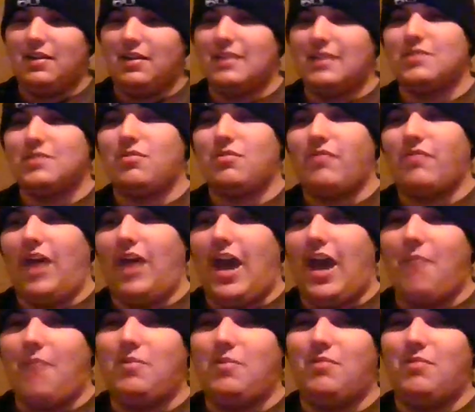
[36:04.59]
And that's sort of what
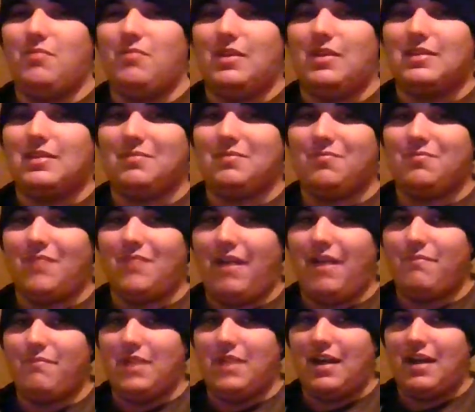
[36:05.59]
happened to me because
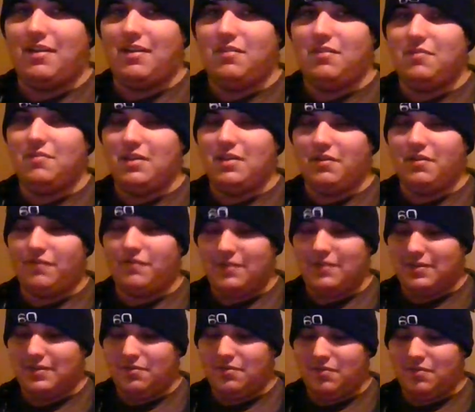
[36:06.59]
I've been out of Yu-Gi-Oh! For
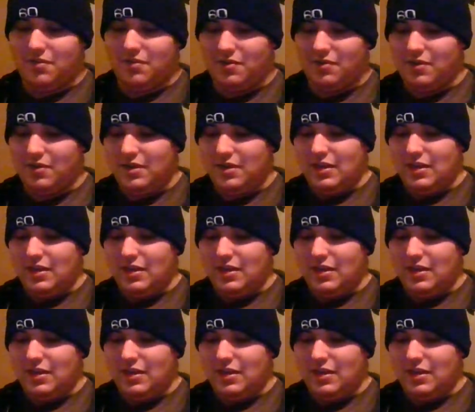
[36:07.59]
so long.